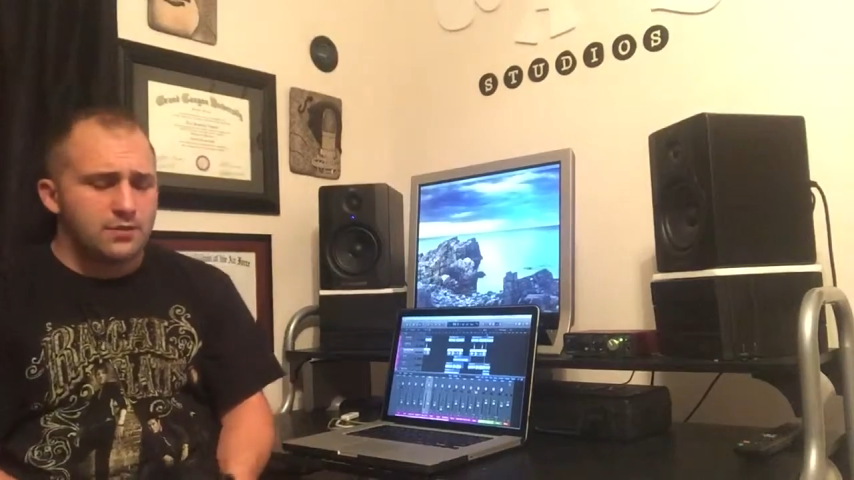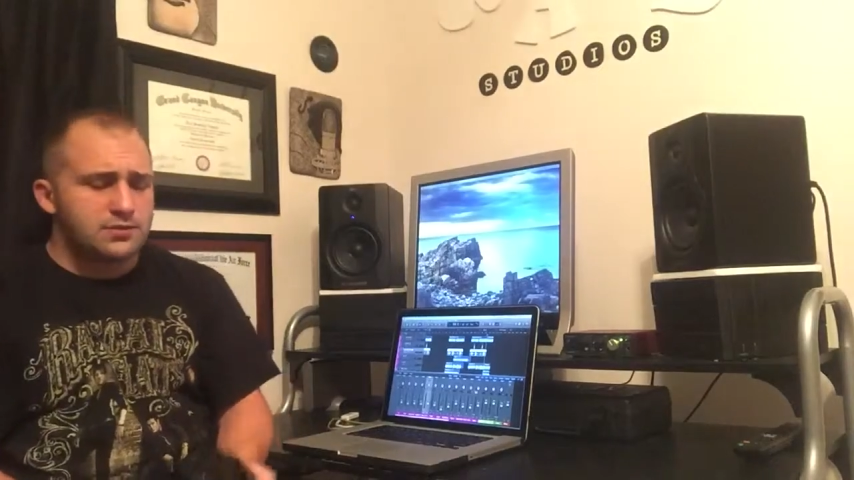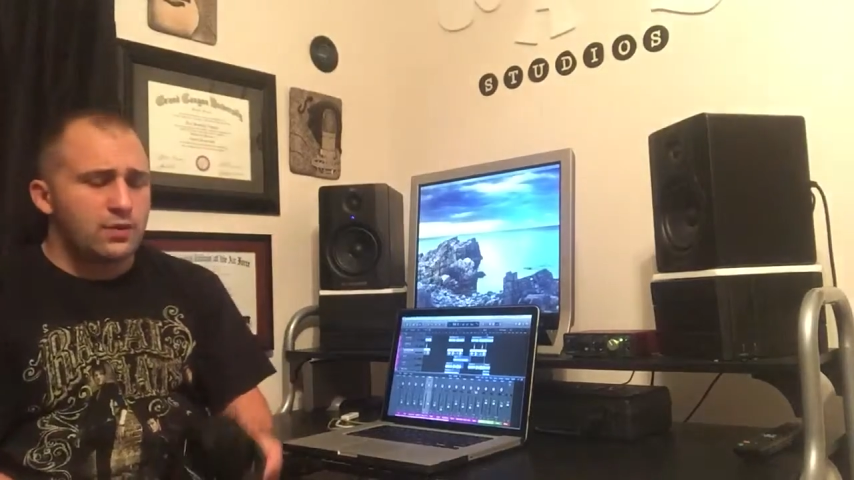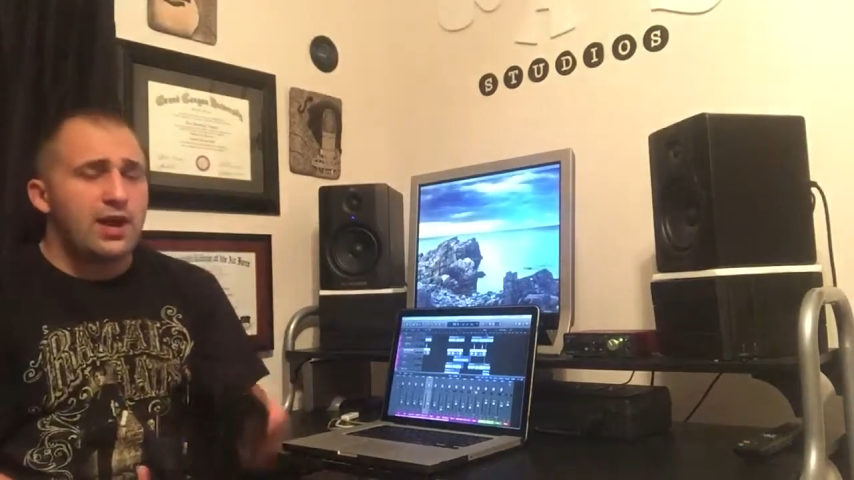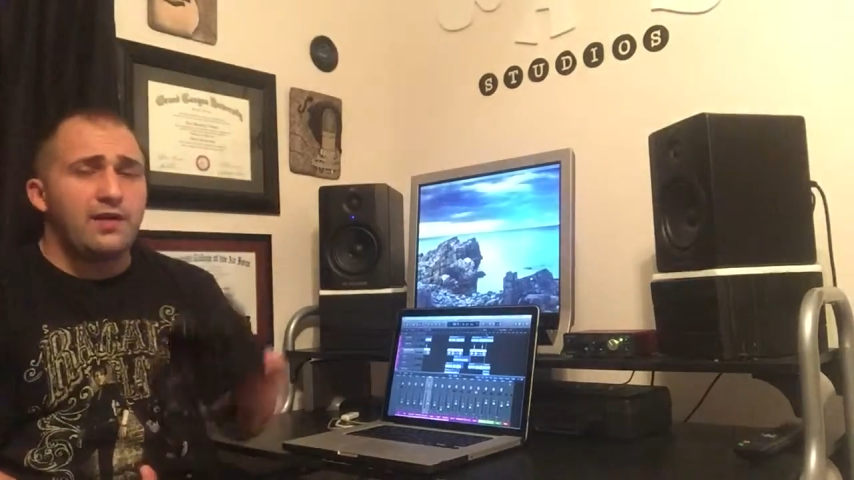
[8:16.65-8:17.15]

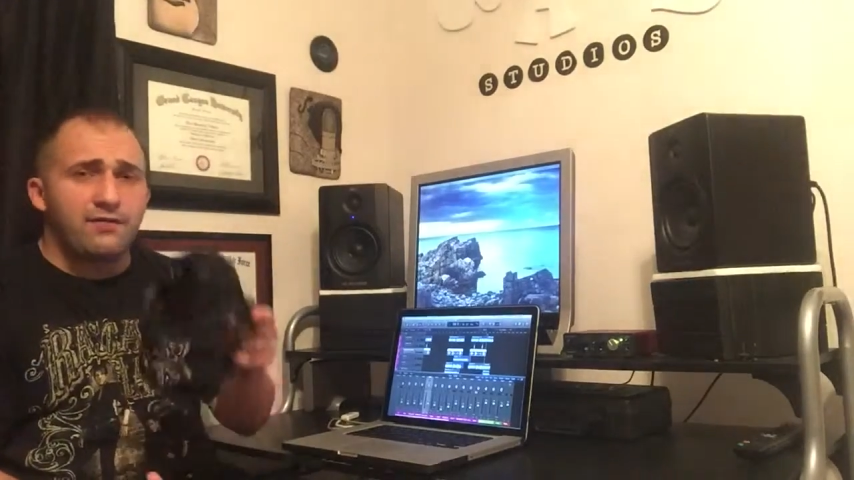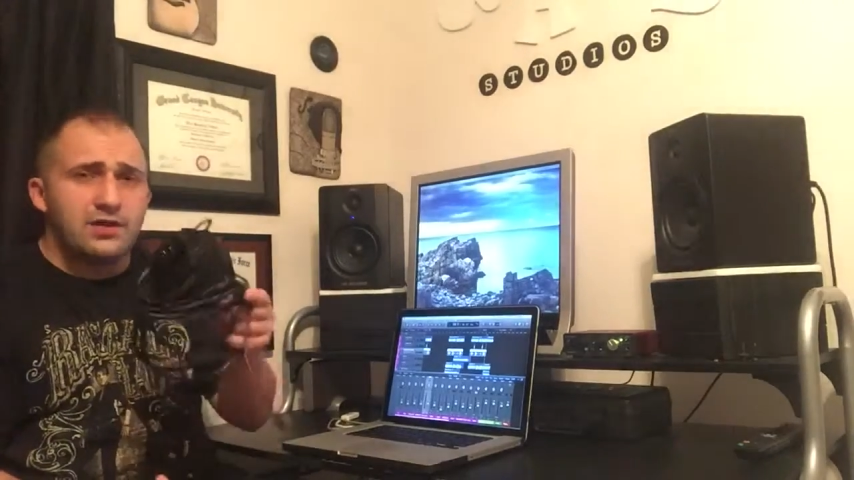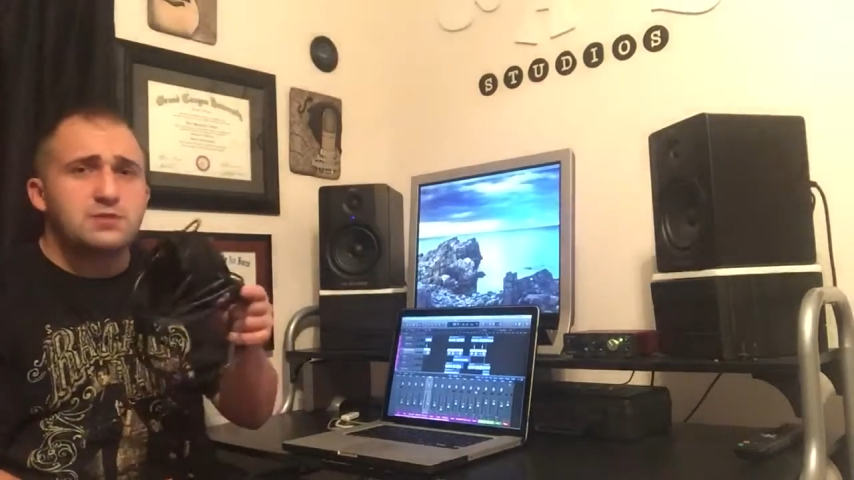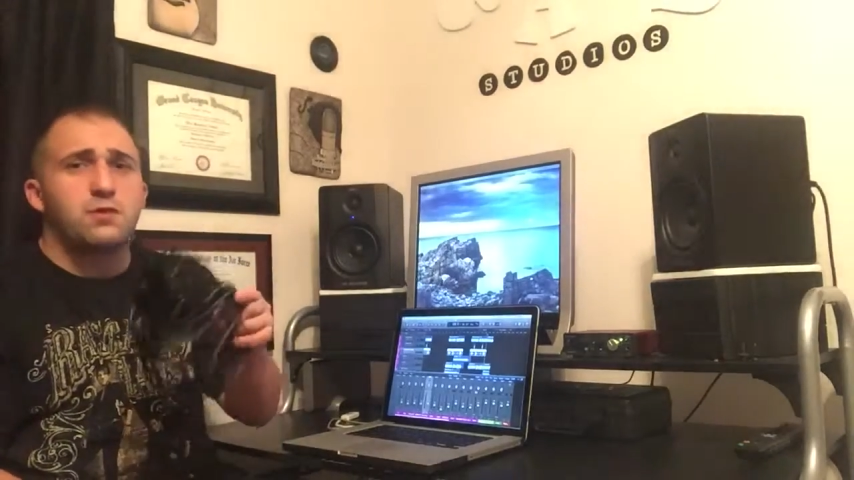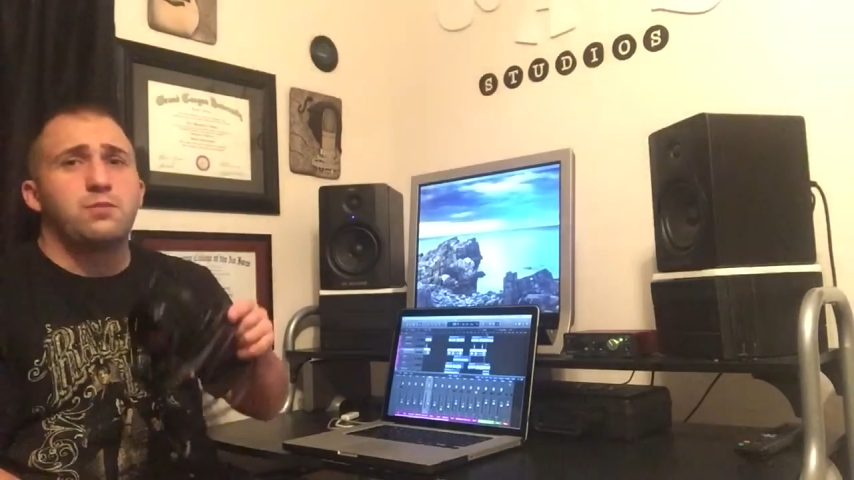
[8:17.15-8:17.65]
So I have
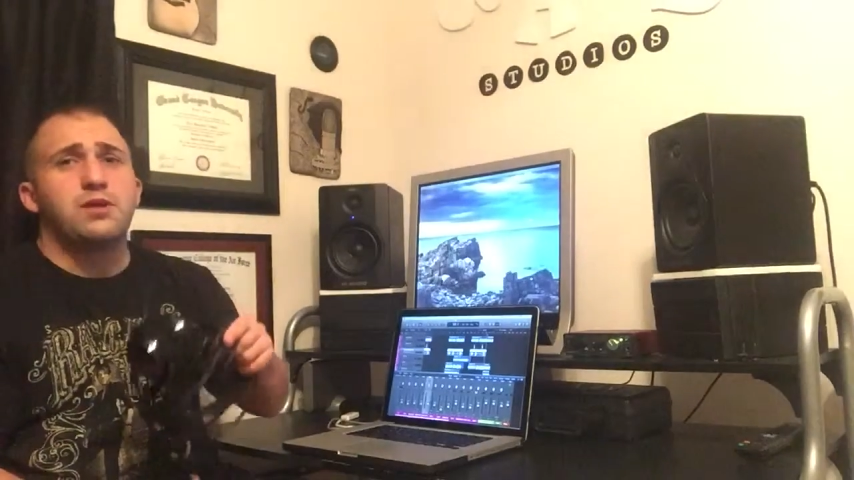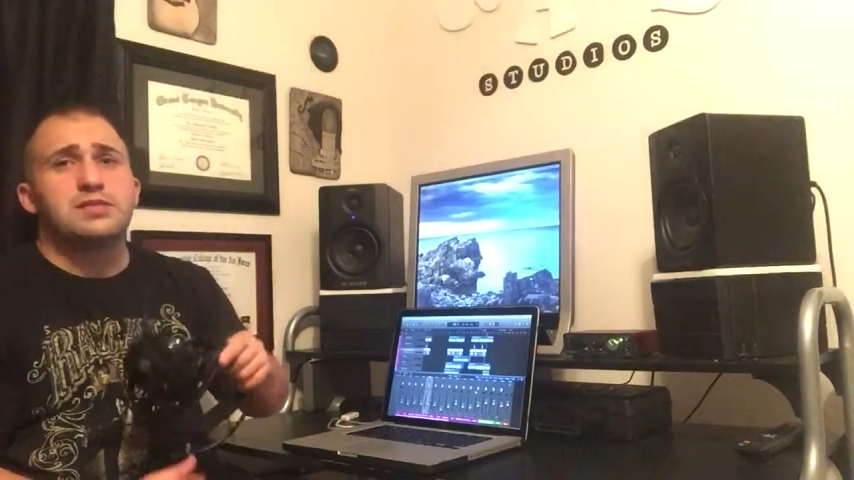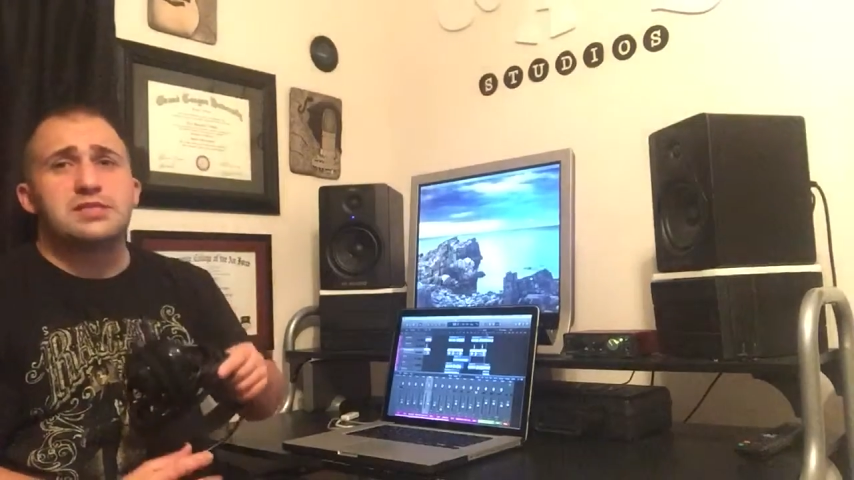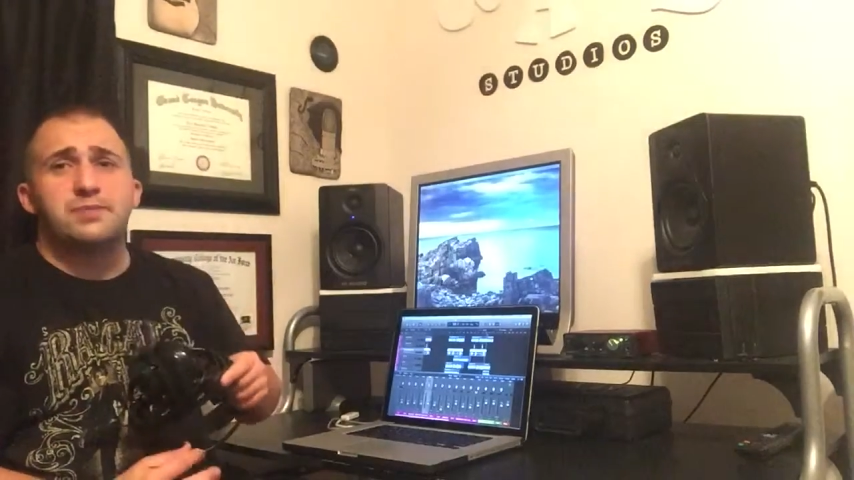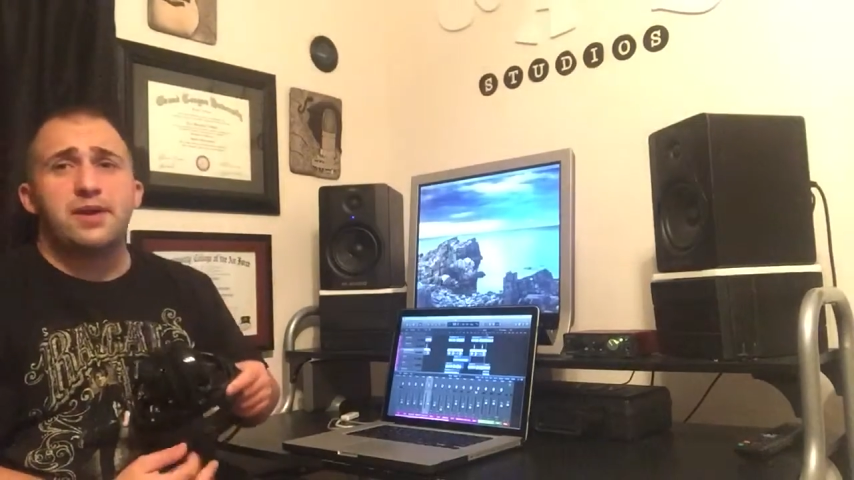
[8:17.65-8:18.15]
this one
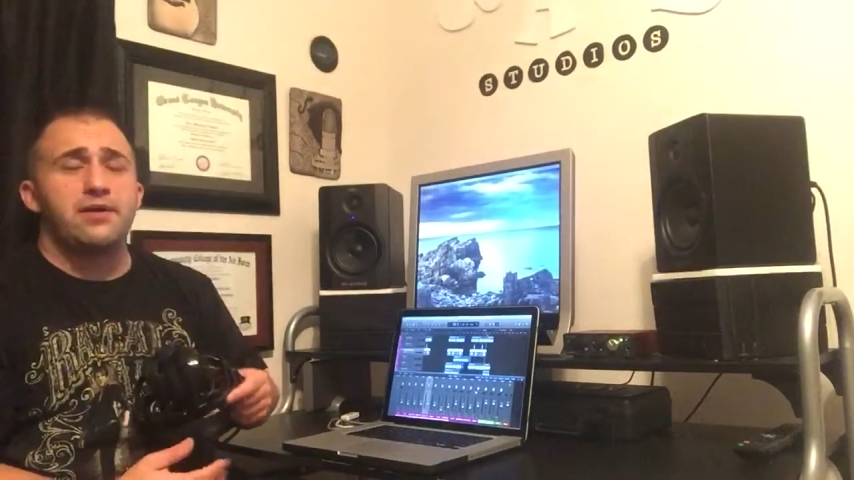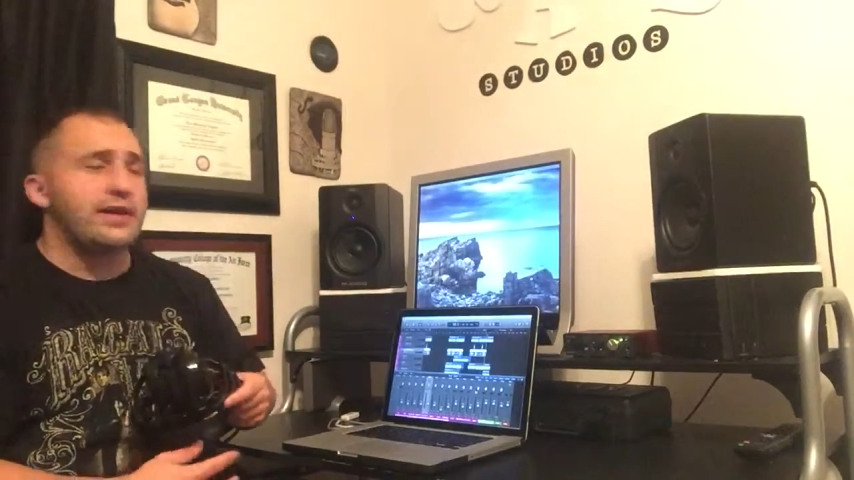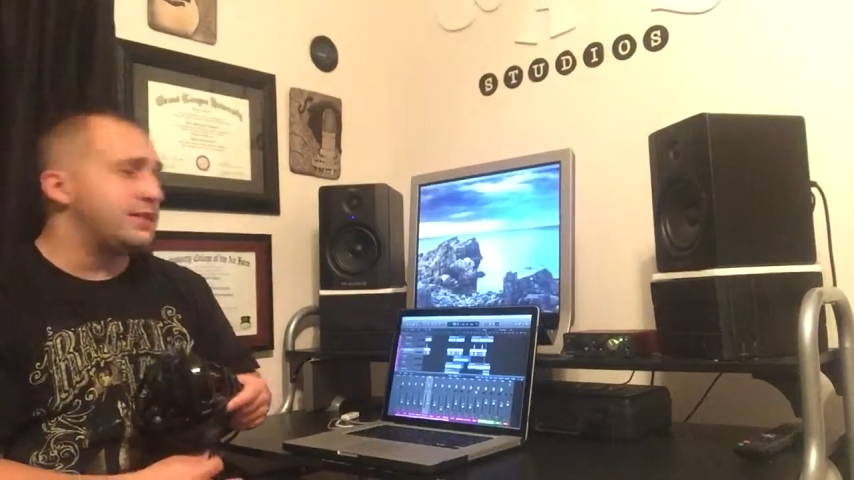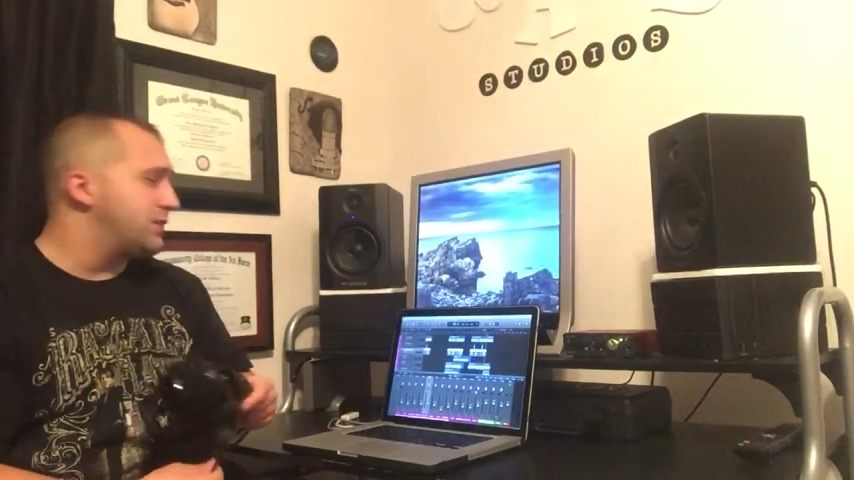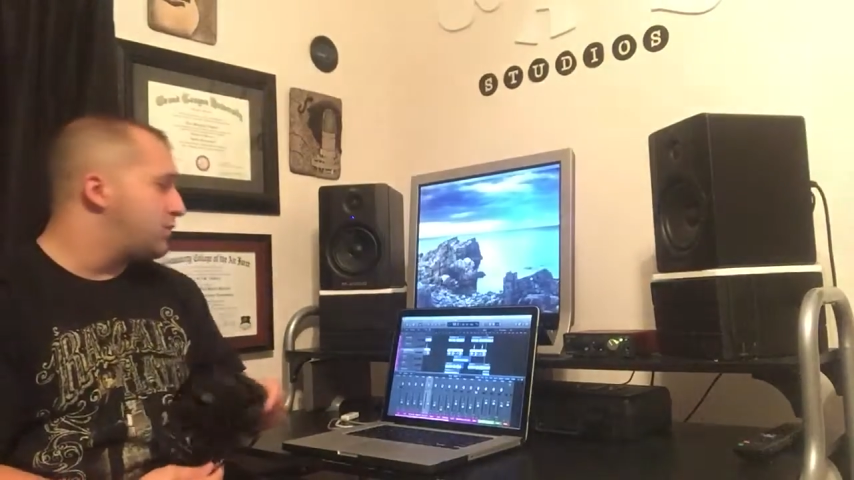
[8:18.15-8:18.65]
plus a spare case,